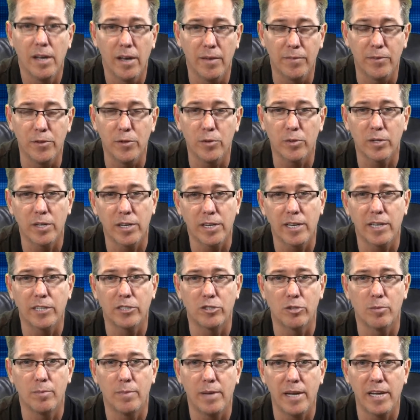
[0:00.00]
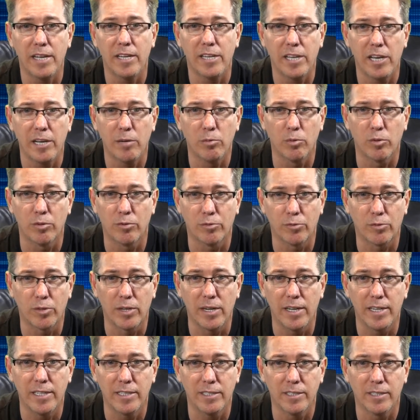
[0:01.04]
If you can get your main keyword
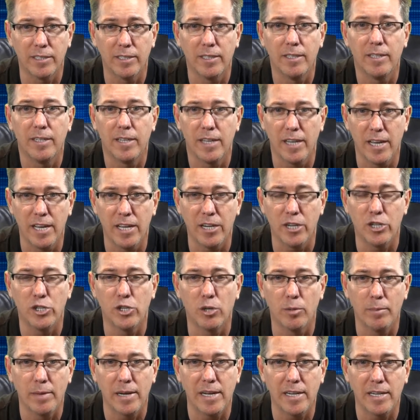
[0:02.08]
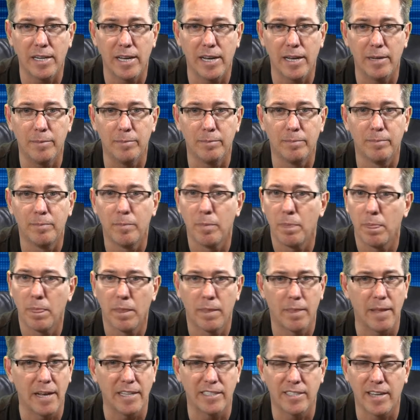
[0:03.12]
phrase in a domain name,
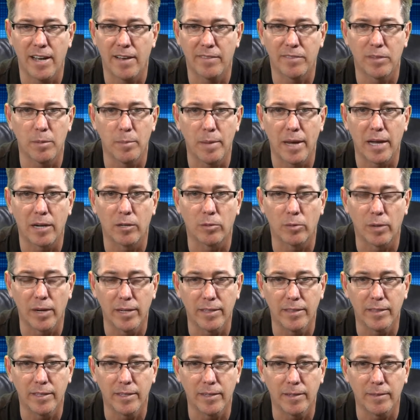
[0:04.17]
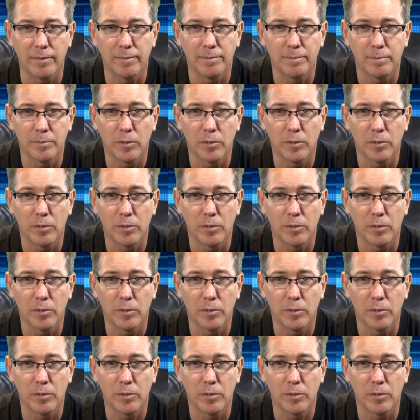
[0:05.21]
that's half the battle right there.